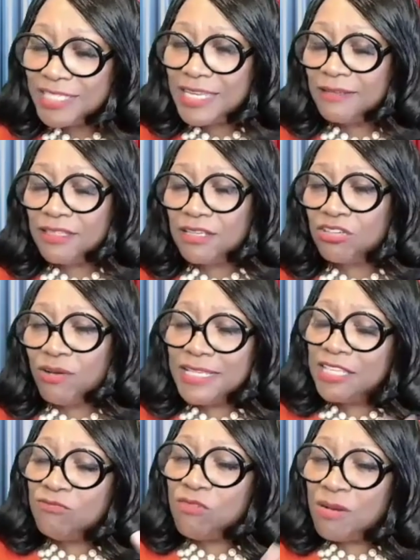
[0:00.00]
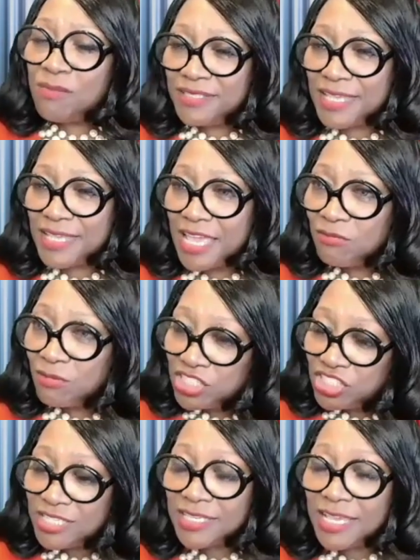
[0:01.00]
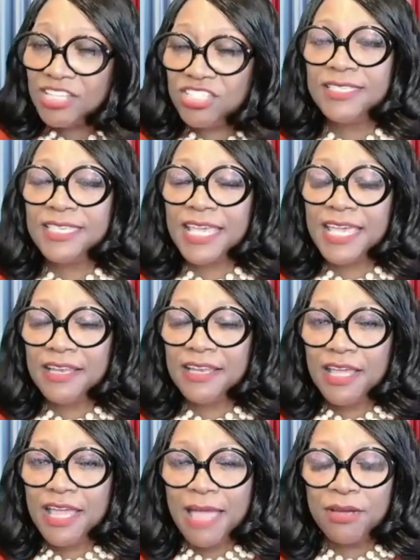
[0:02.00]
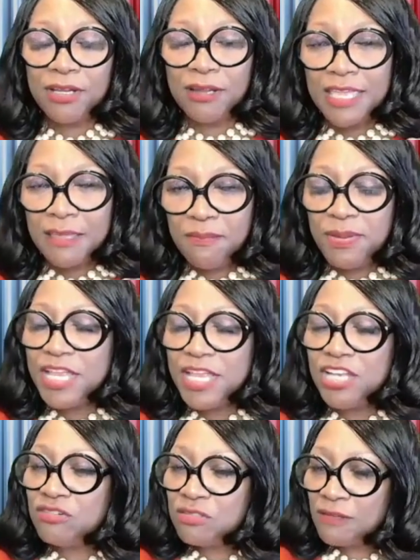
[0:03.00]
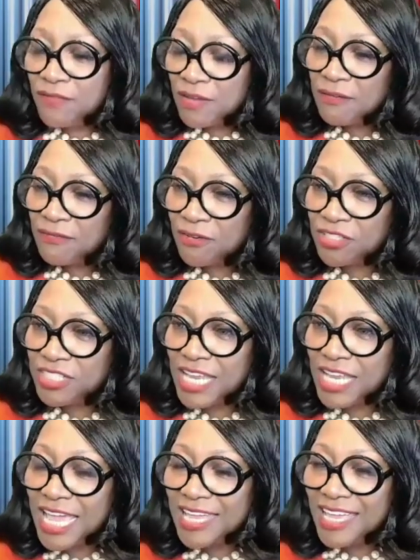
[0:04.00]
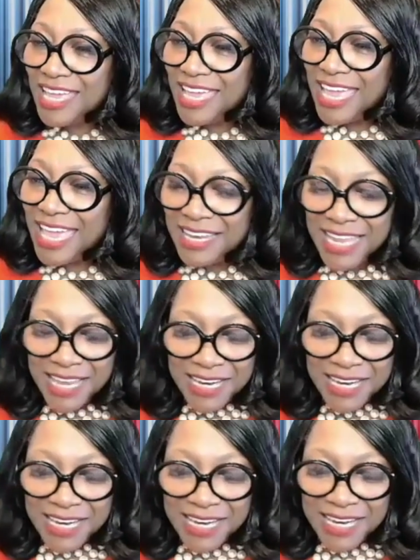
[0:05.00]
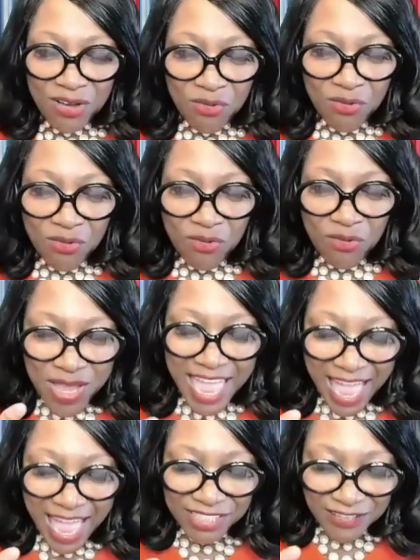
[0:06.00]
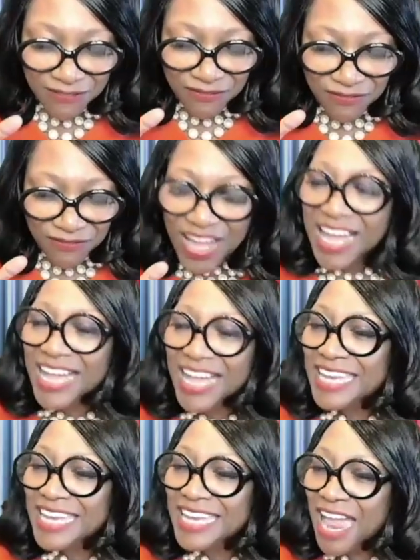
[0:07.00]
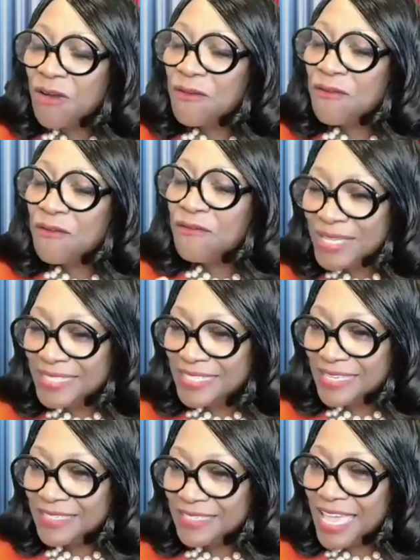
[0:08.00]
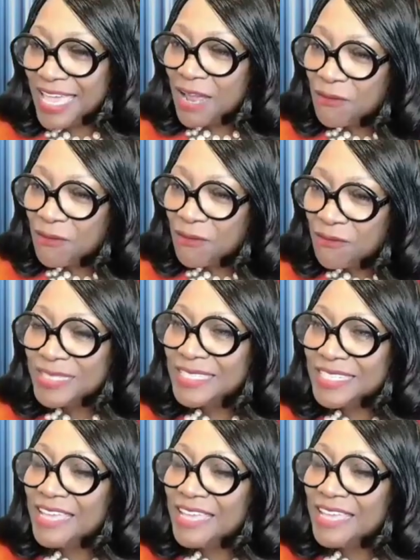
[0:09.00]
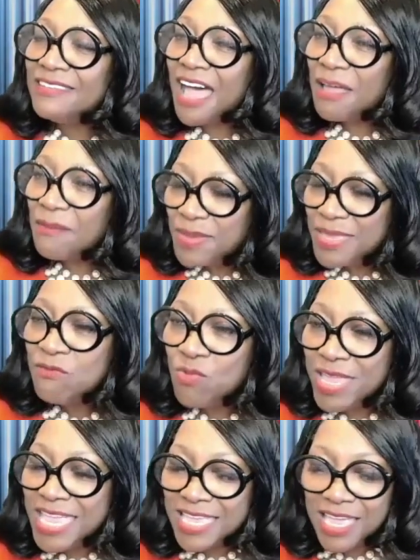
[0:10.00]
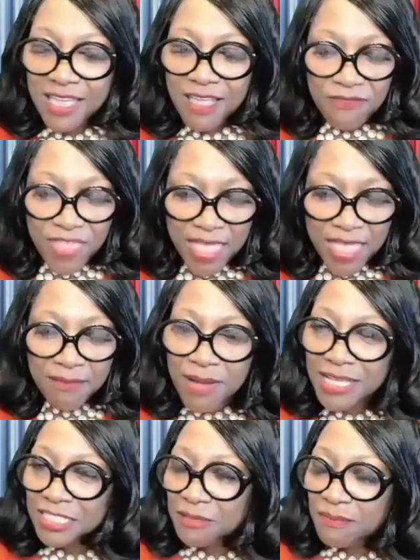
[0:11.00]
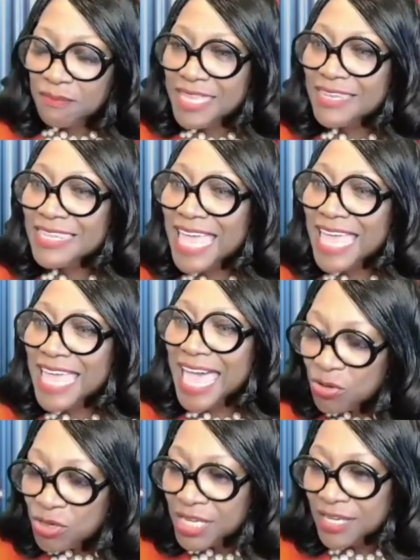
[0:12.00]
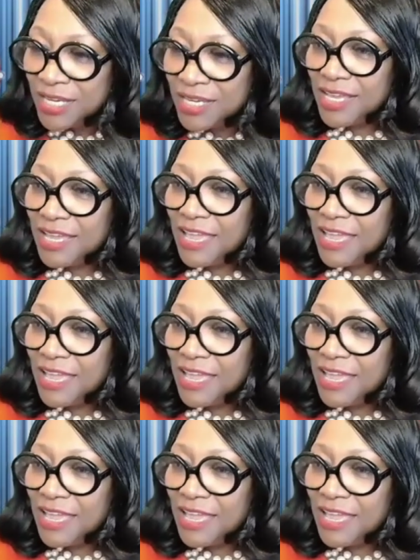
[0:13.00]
What did the crazy woman say? What did she say? She said, I'm going to impeach you the very first day. And so we have to find our voices, and our voices cannot be weak. They must be loud,